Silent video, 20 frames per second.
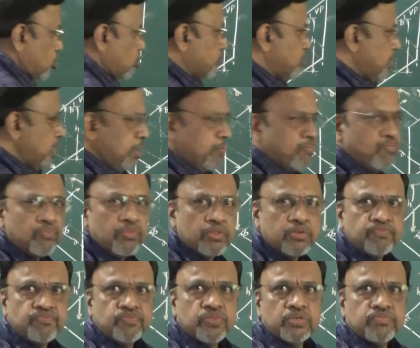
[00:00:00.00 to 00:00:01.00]
of the
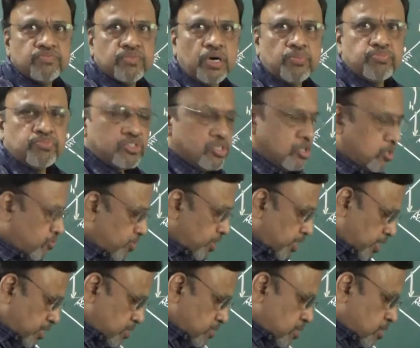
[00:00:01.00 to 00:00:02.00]

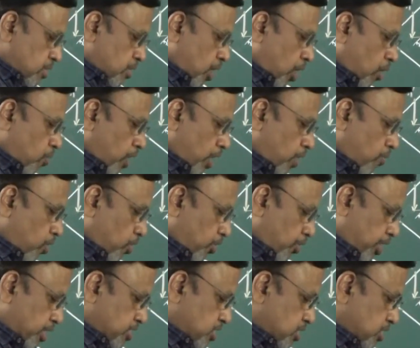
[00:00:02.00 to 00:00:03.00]
observer. Now I
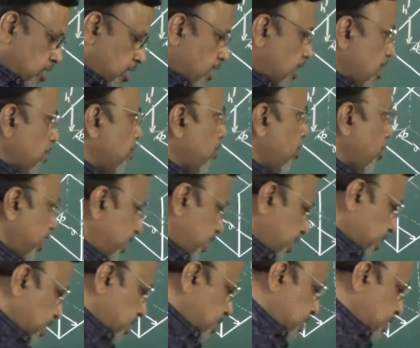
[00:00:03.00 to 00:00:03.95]
want to consider a point,